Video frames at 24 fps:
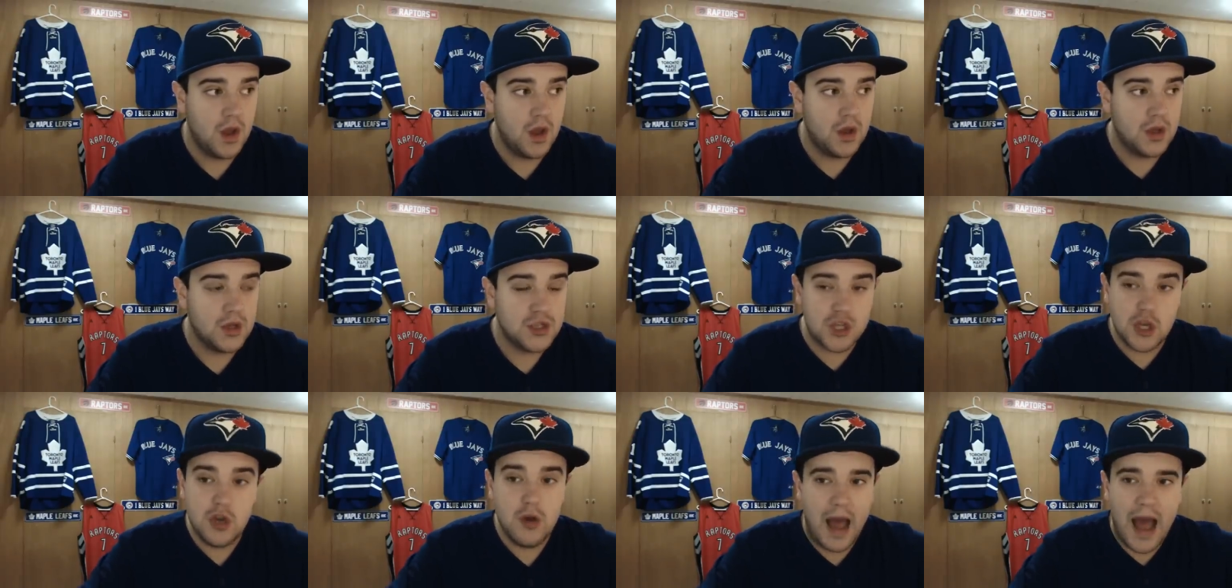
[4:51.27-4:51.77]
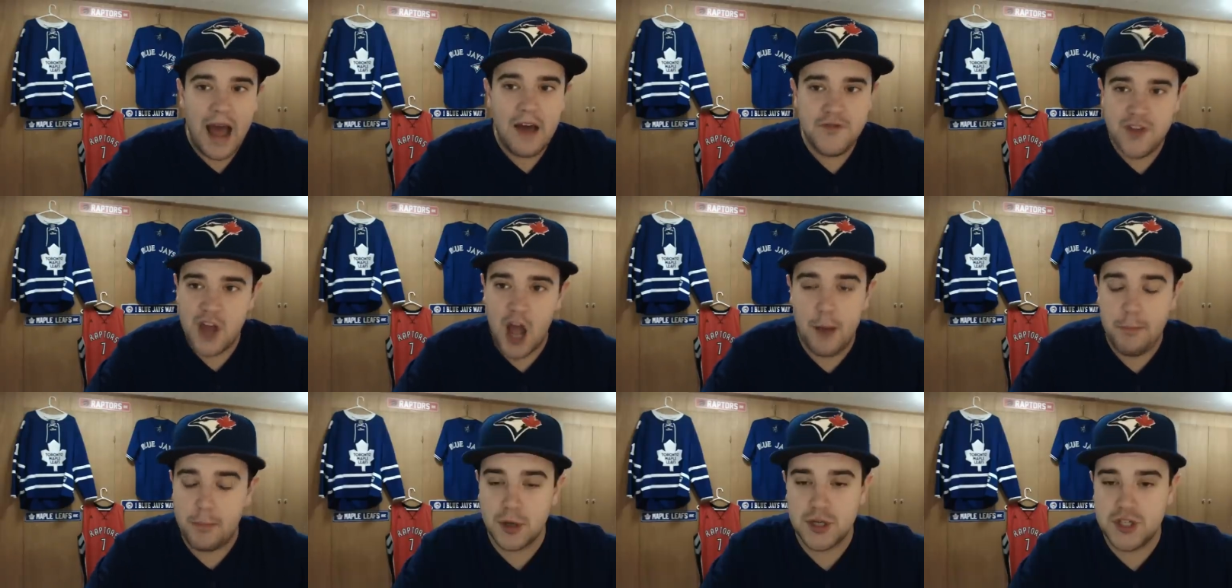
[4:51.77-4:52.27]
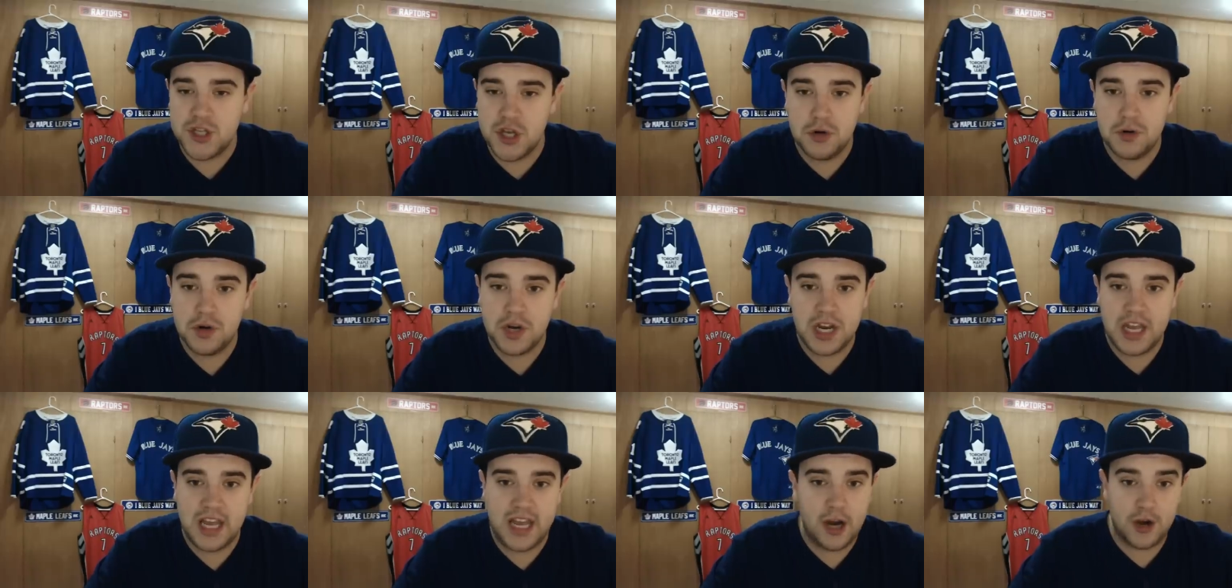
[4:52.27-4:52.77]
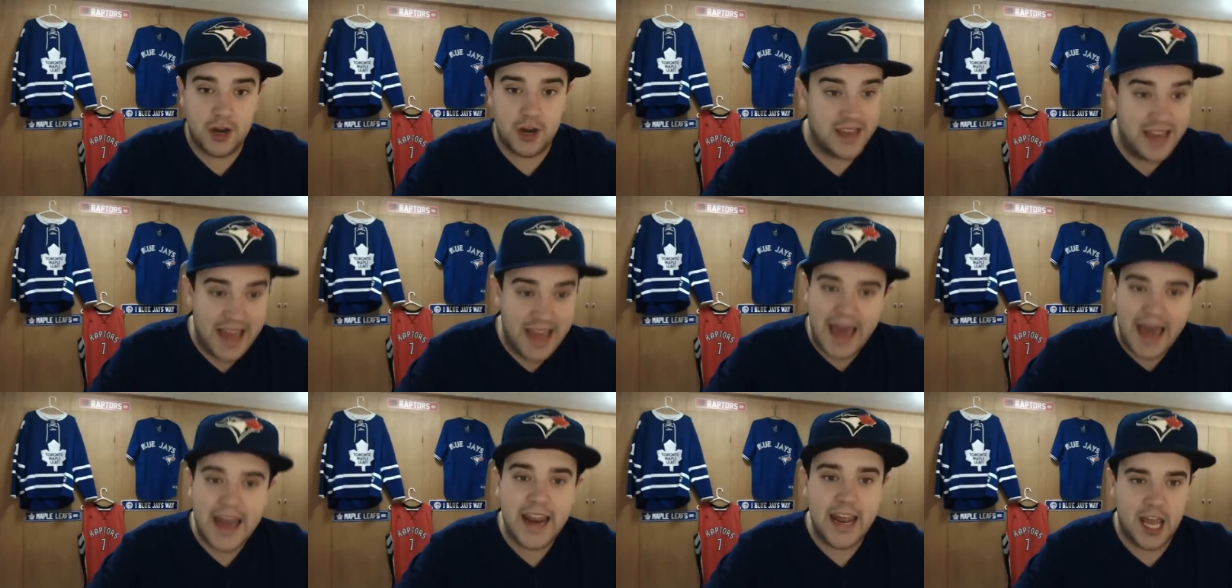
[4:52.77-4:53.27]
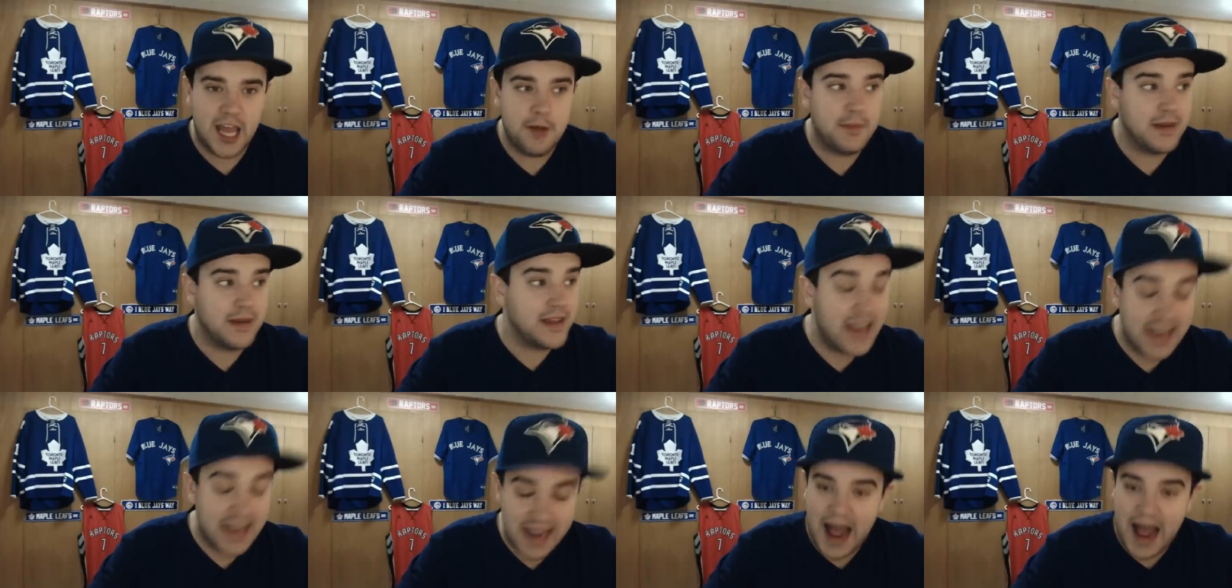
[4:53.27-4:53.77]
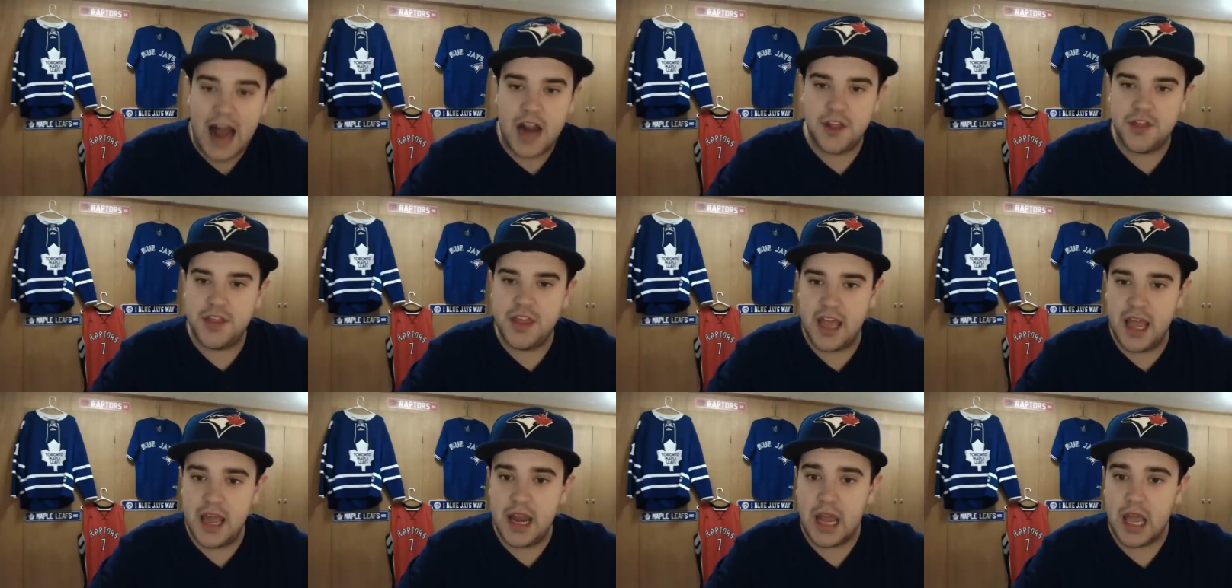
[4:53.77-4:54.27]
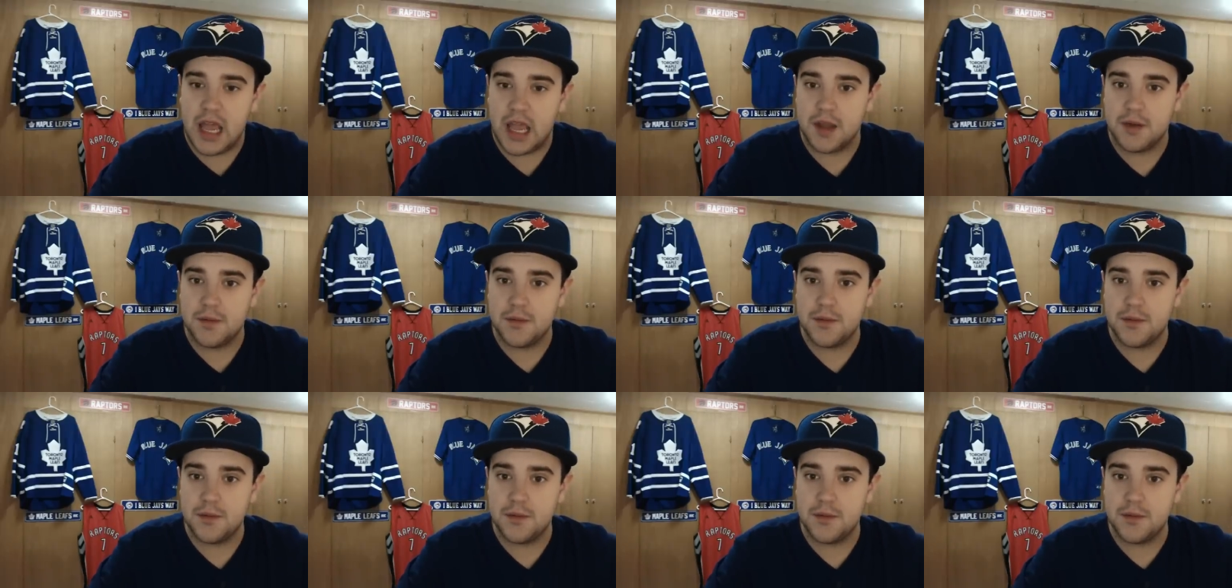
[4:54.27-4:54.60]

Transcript: So you have the opportunity here to get him and get out of the inning.